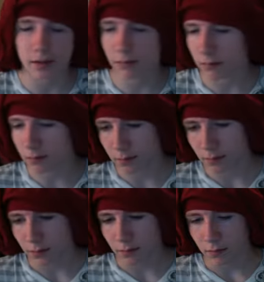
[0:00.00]

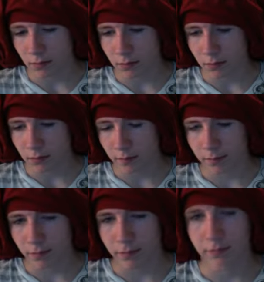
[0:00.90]

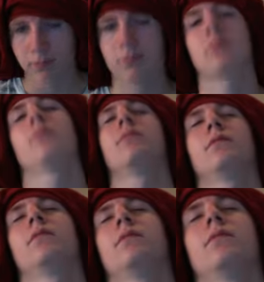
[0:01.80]

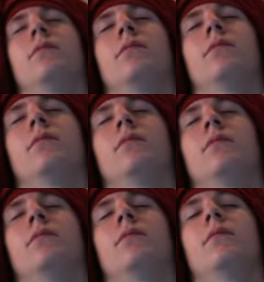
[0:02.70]

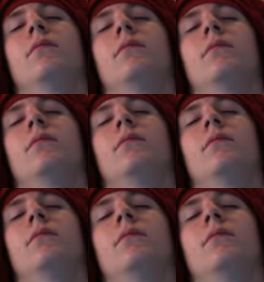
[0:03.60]

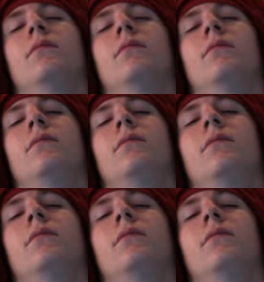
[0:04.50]

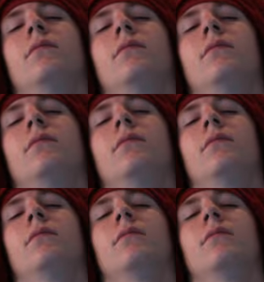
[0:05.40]

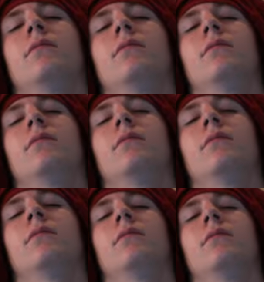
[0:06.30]
[no speech]